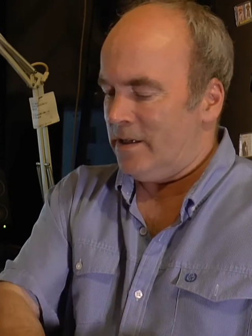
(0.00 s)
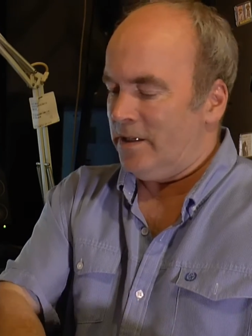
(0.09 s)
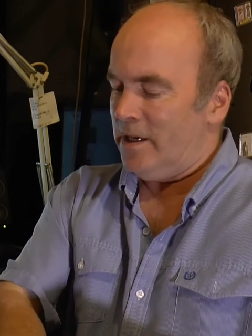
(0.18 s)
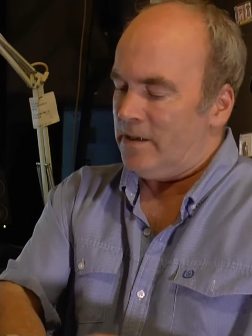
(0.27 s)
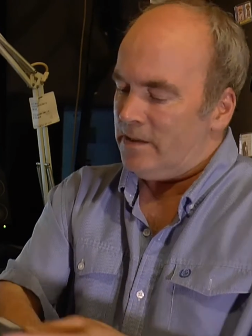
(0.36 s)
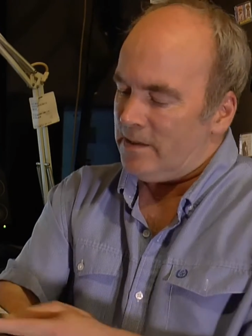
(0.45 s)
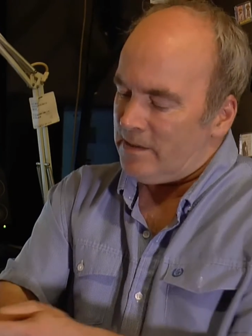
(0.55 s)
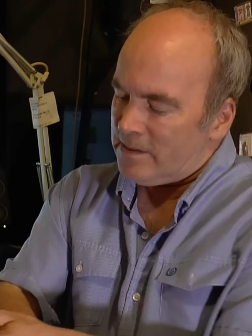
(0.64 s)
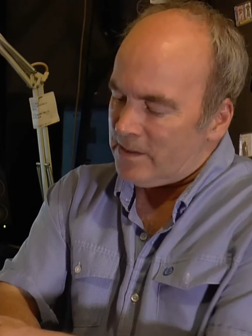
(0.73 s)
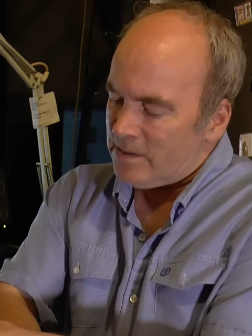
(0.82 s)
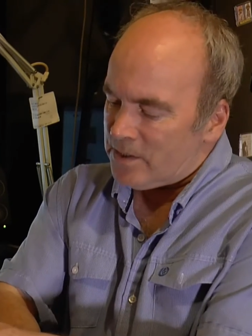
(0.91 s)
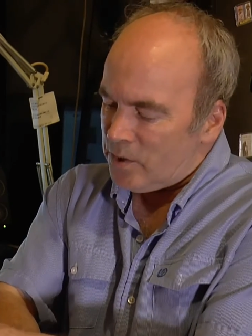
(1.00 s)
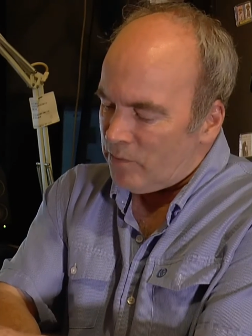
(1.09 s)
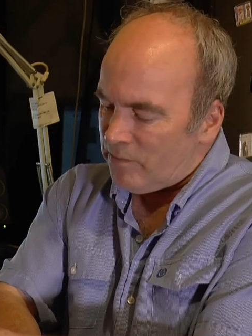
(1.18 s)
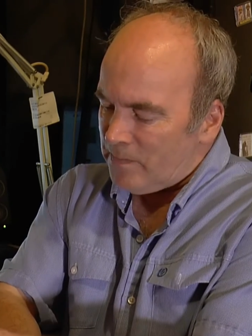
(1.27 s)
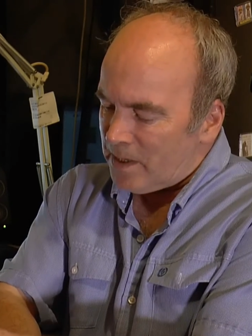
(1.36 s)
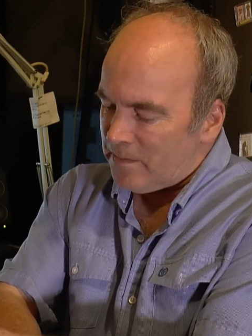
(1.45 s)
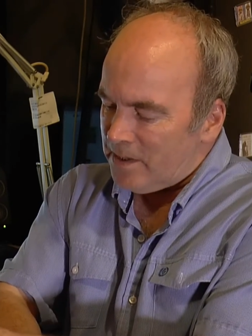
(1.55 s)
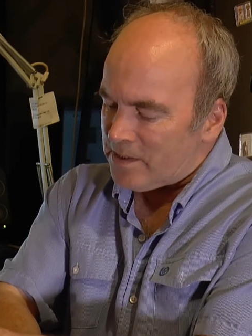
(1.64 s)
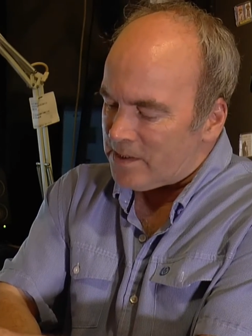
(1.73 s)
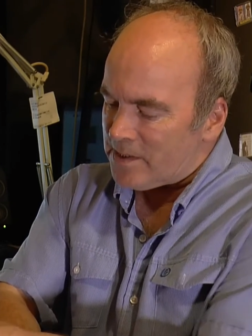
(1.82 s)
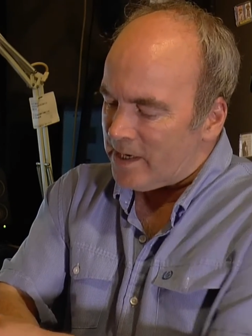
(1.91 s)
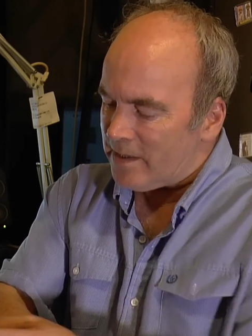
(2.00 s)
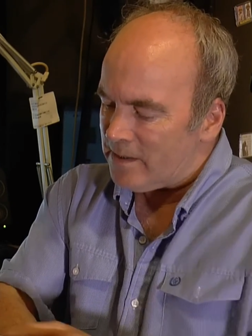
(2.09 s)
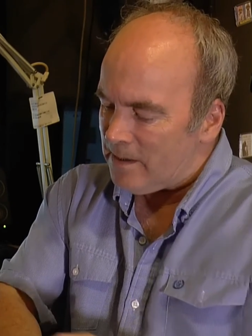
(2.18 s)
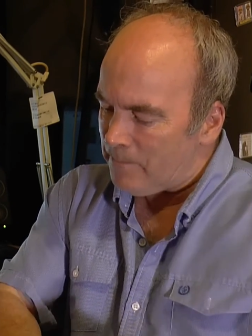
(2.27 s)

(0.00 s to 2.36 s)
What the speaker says: yeah, 200 megabits a second,